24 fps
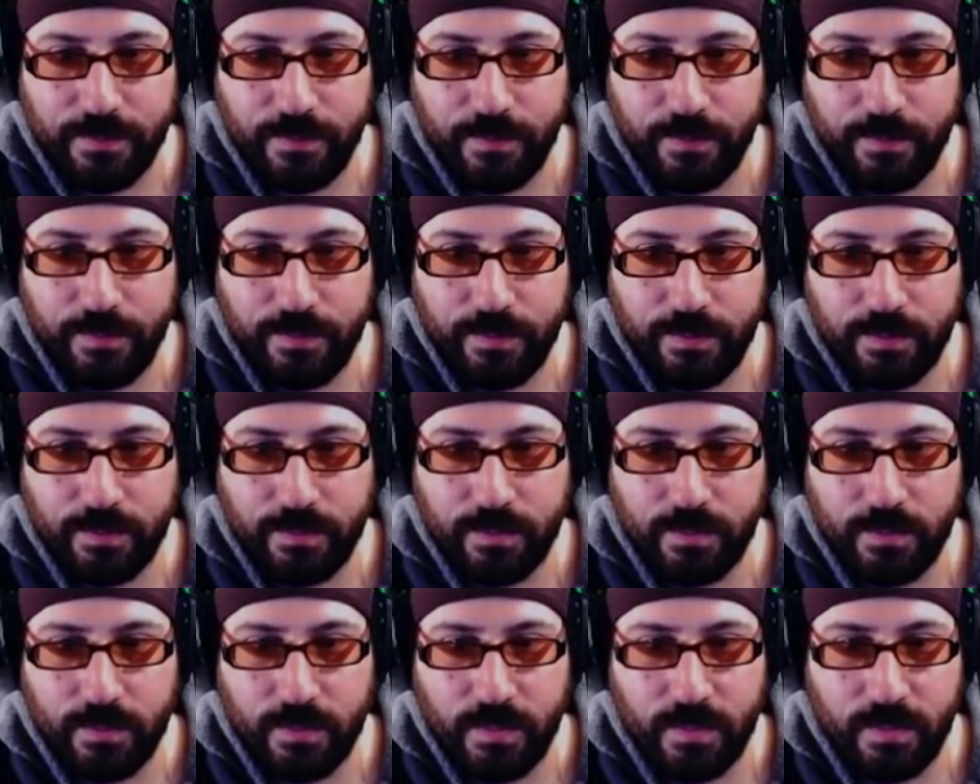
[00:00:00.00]

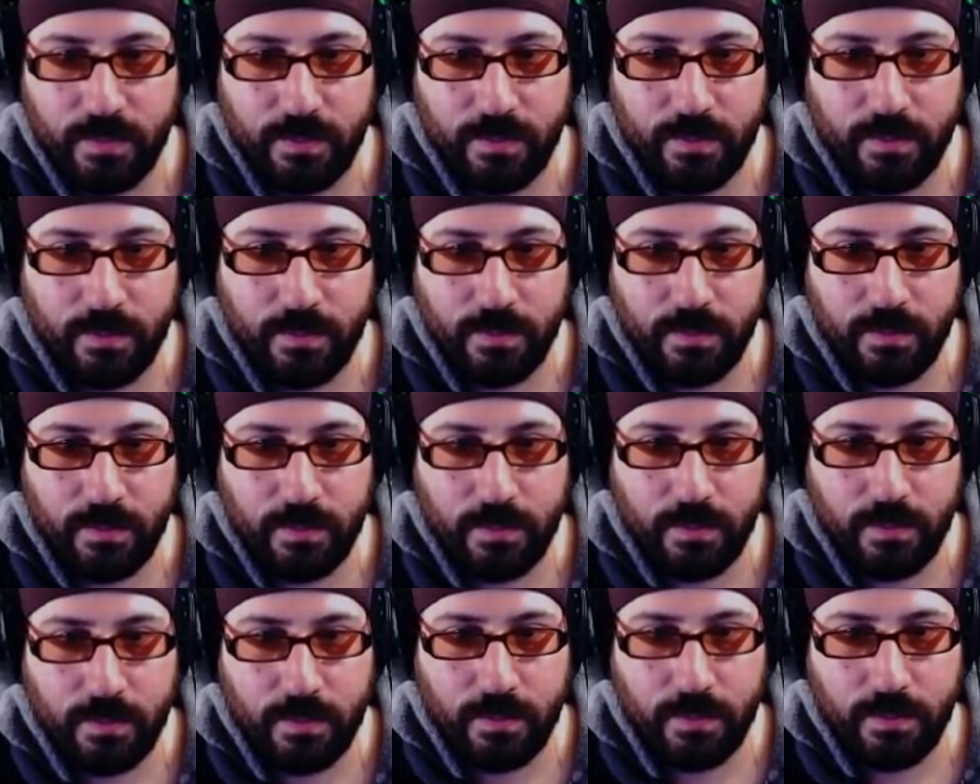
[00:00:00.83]

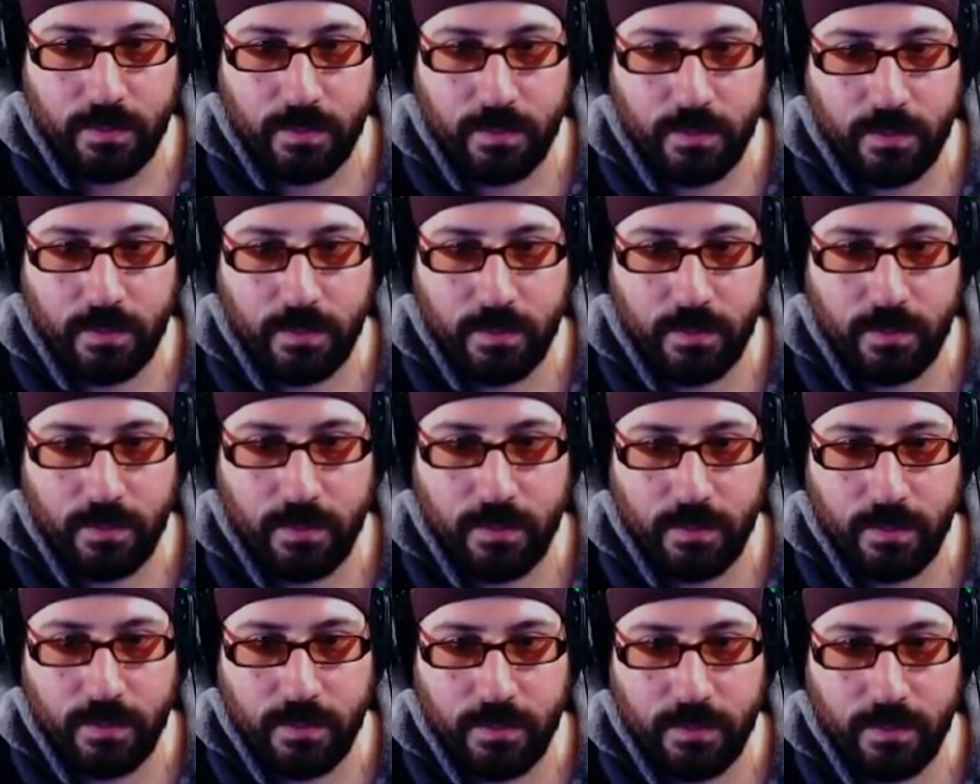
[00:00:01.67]

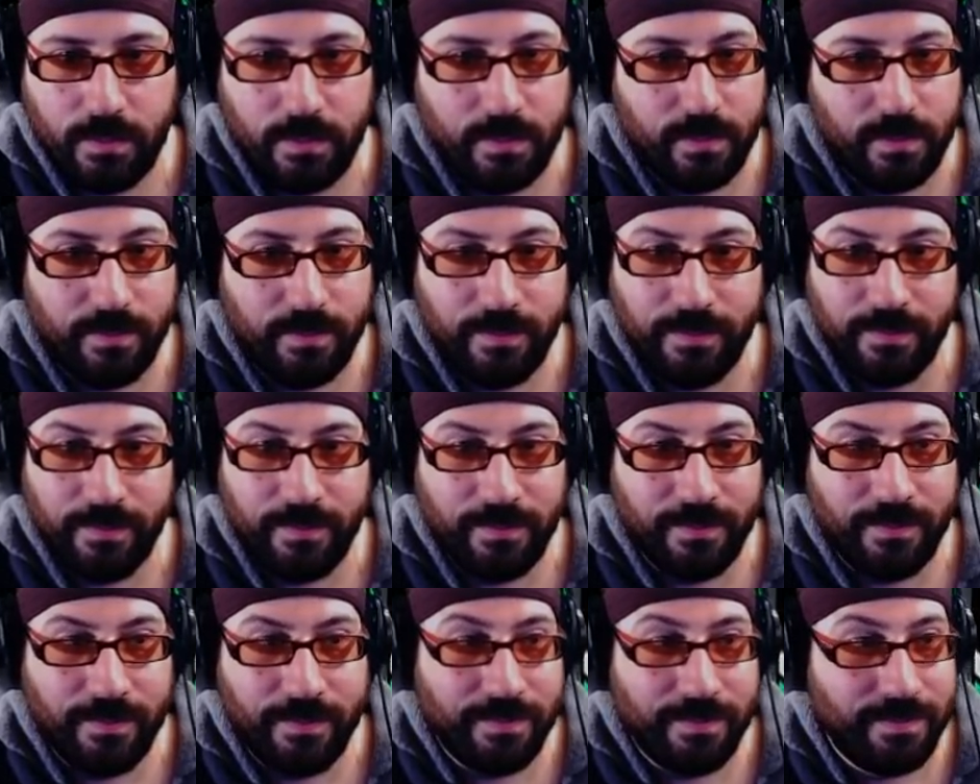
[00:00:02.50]

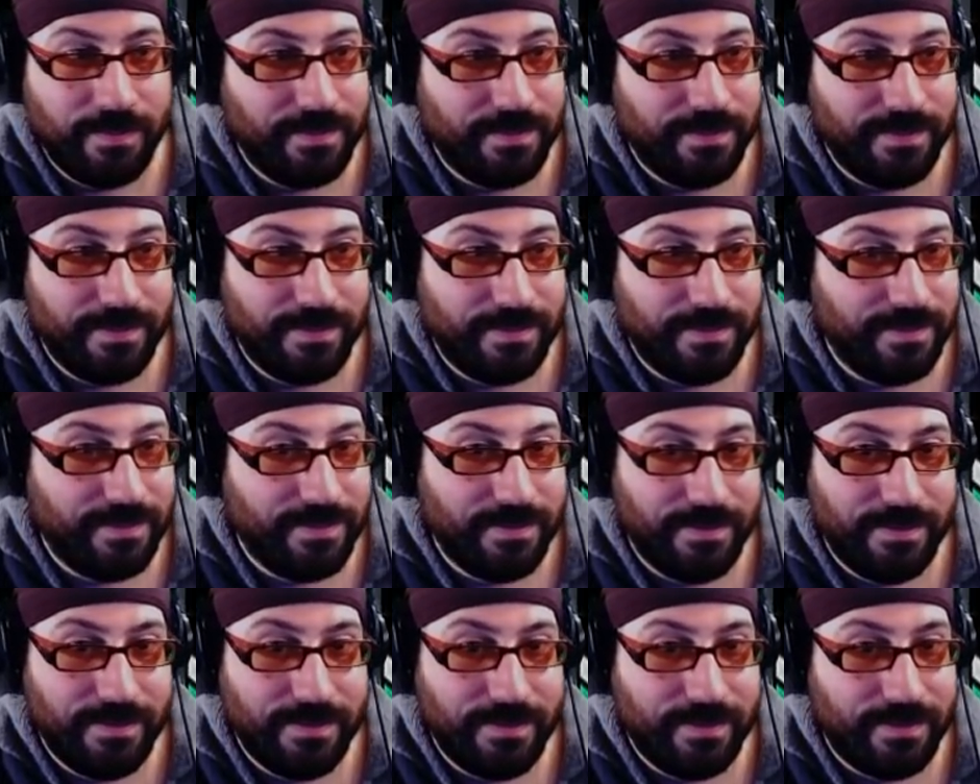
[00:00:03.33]

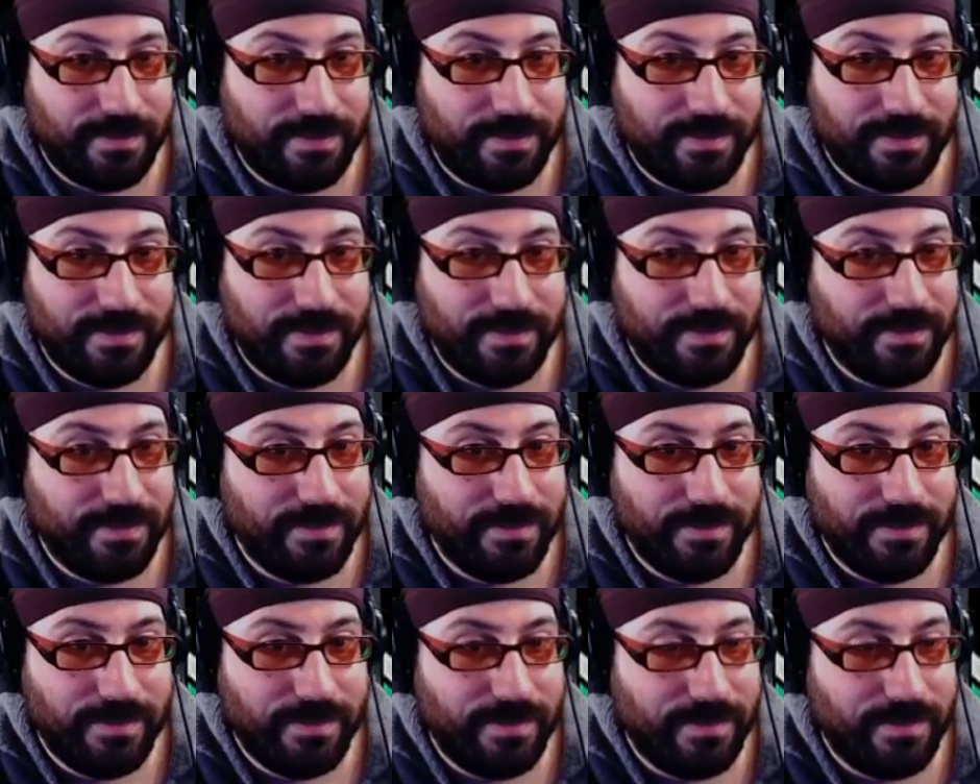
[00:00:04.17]
(silence)